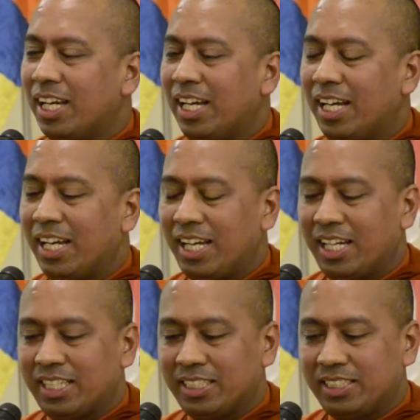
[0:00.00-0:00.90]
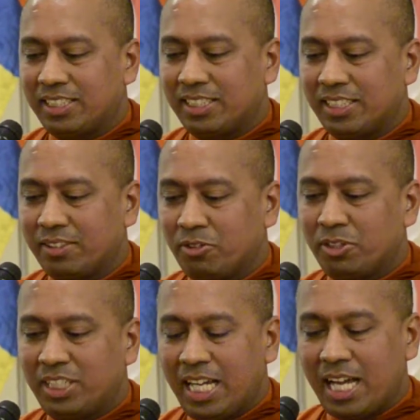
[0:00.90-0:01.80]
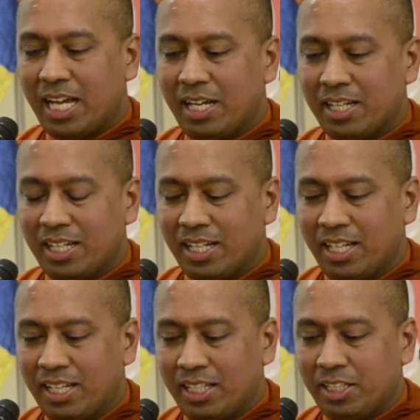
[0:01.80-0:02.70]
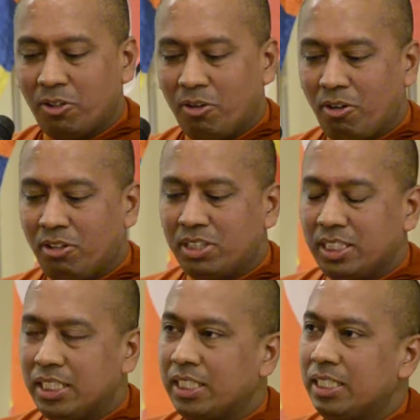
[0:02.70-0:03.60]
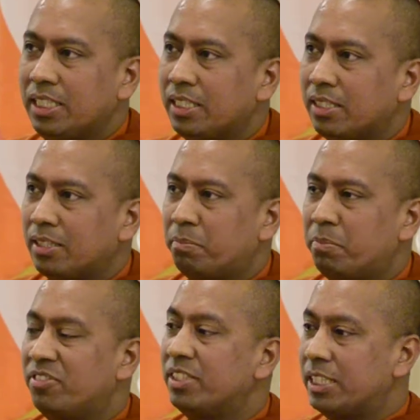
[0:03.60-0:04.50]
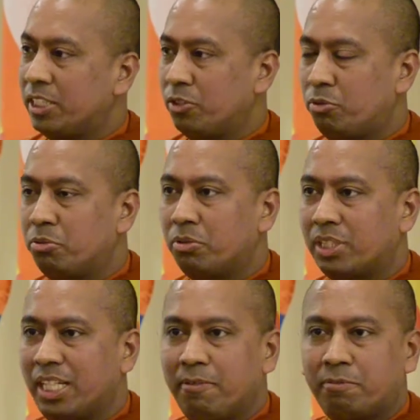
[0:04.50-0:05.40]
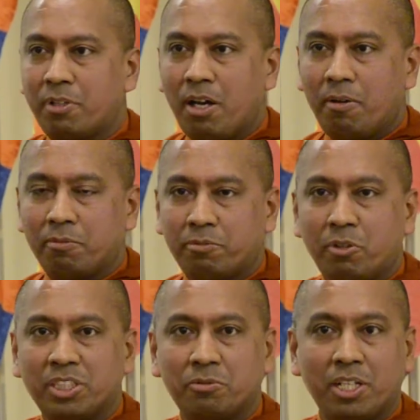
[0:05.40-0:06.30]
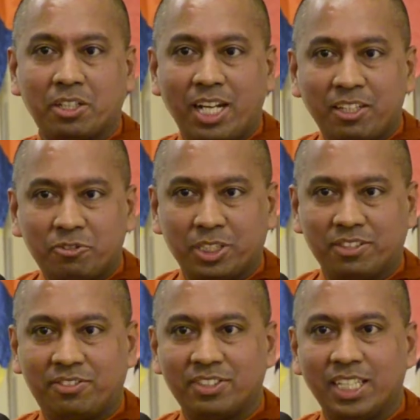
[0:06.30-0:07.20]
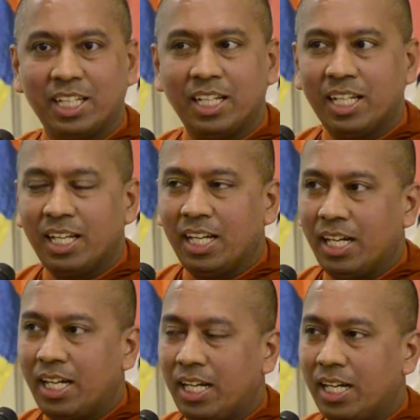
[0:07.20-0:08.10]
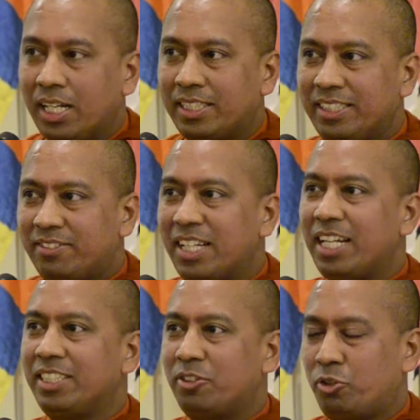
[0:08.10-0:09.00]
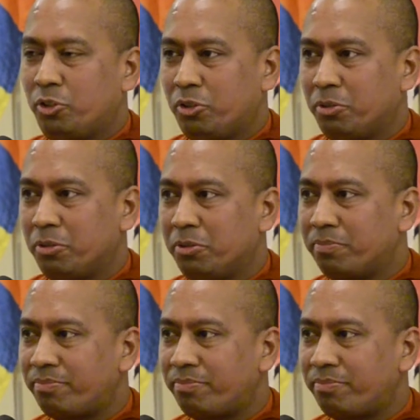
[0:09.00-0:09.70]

And so there, all the representatives who came from 45 countries decided to,